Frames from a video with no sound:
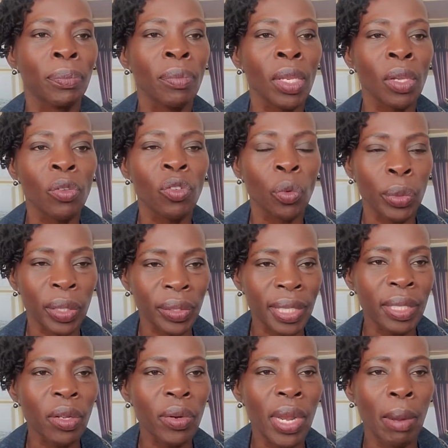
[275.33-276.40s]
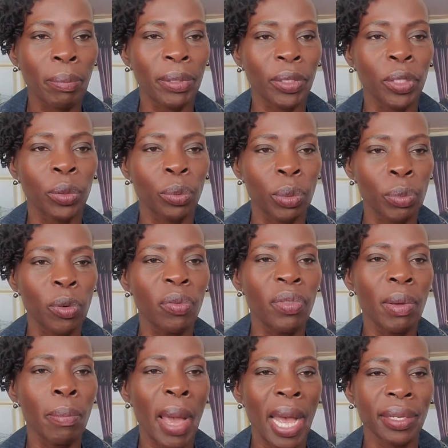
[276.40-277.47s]
So we're still on number two. Remove the
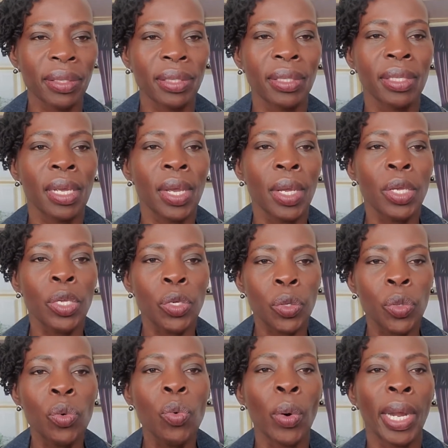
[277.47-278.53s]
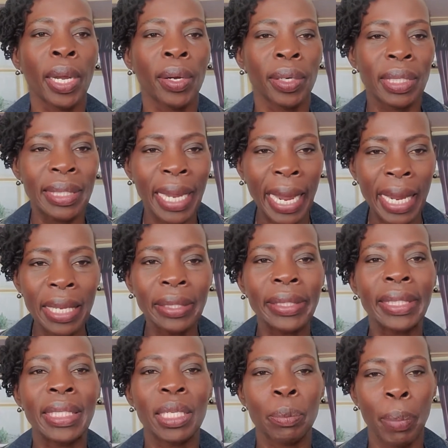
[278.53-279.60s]
masks you wear daily
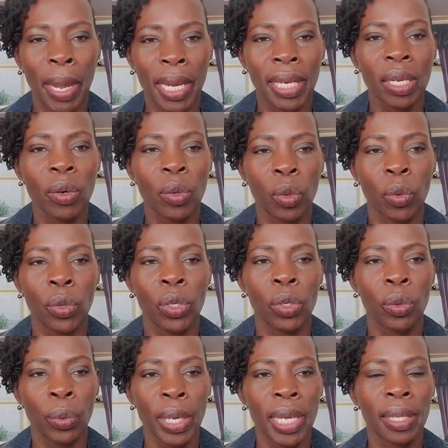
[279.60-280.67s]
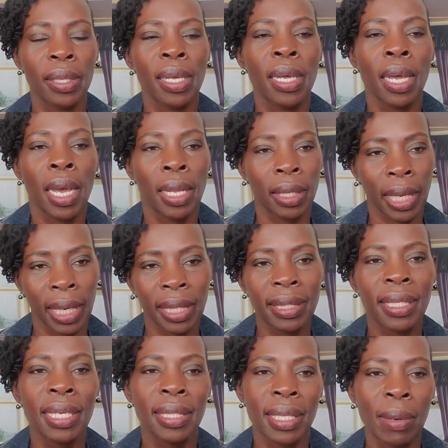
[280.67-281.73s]
depending on who you're with. And like I
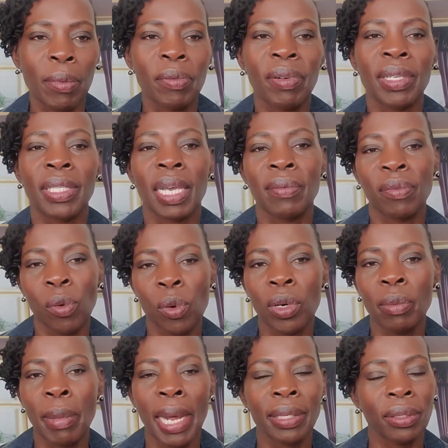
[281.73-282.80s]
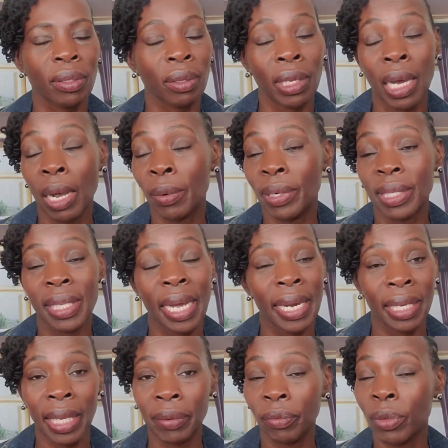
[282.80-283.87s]
said, some of us have worn masks our entire
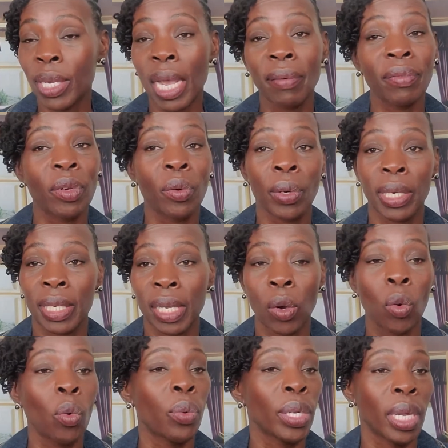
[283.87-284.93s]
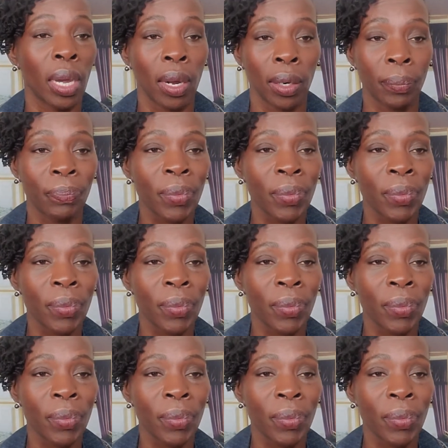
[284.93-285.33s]
life. We have no idea who we are.